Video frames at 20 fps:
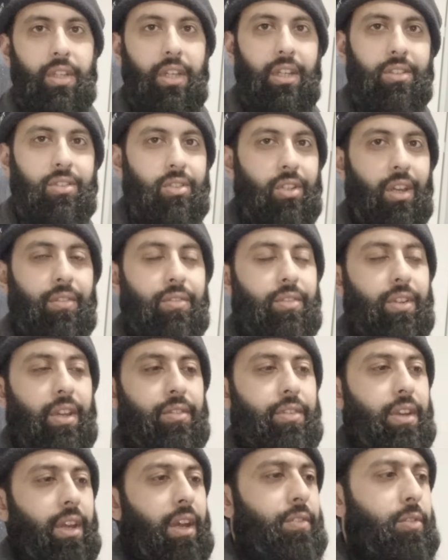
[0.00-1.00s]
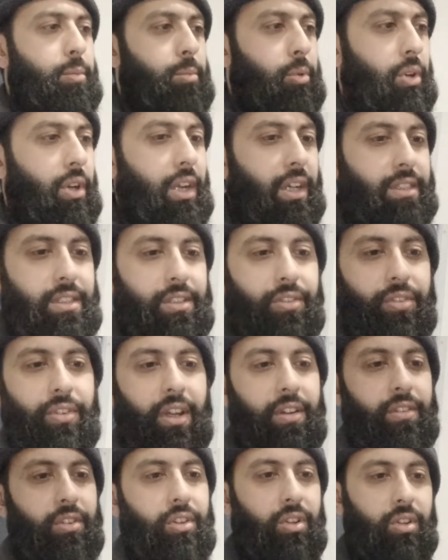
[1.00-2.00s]
Yeah, so every every every boiler has
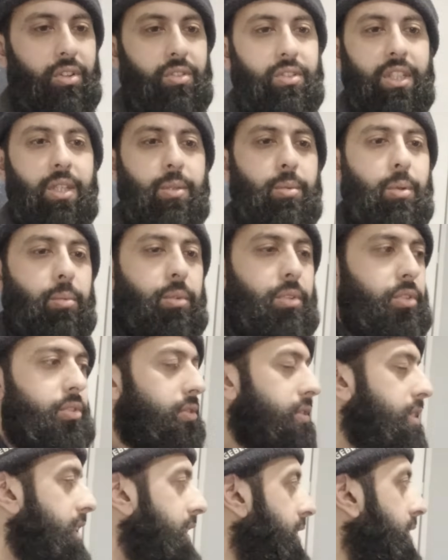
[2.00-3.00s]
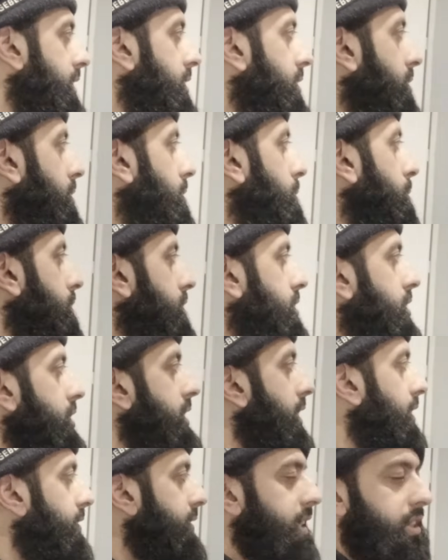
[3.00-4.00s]
different error codes. E one one three or
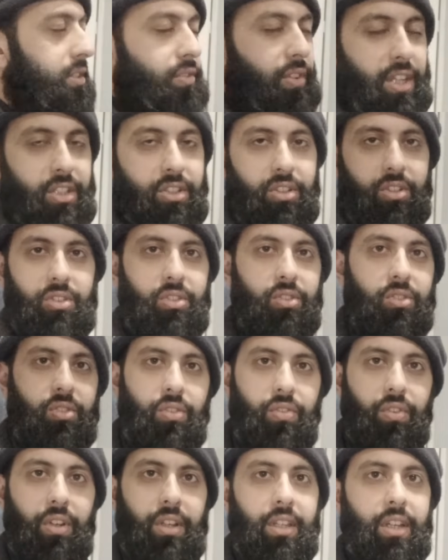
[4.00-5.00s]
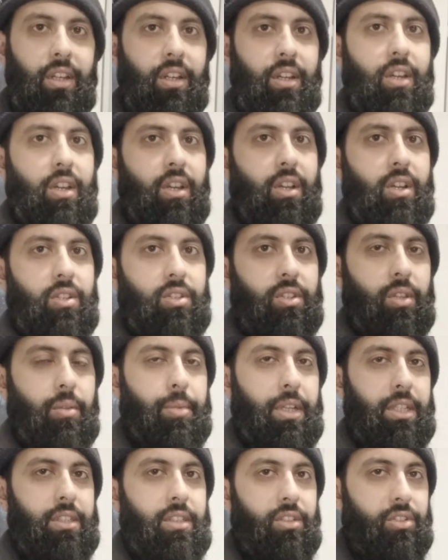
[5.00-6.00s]
Worcesters have these flashes and stuff like that. So the
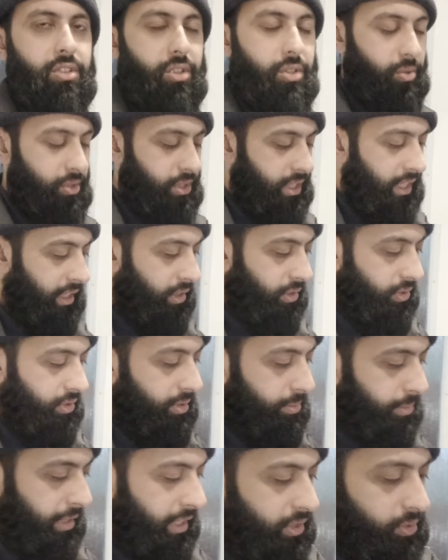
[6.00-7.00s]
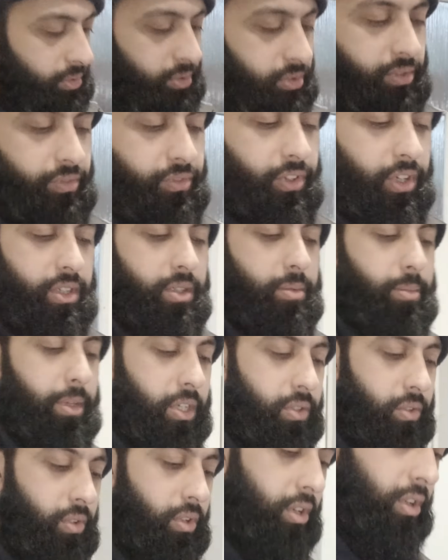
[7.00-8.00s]
best thing to do is download the manual. So find the
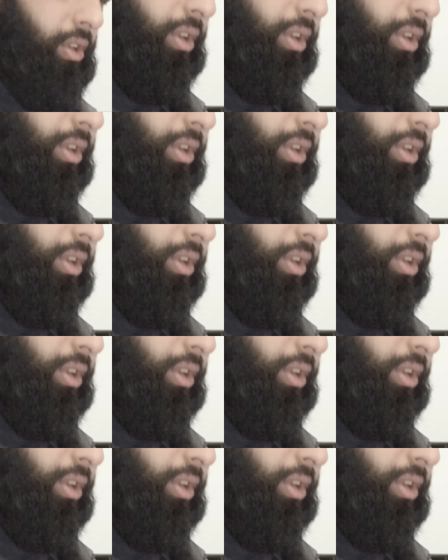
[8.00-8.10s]
manual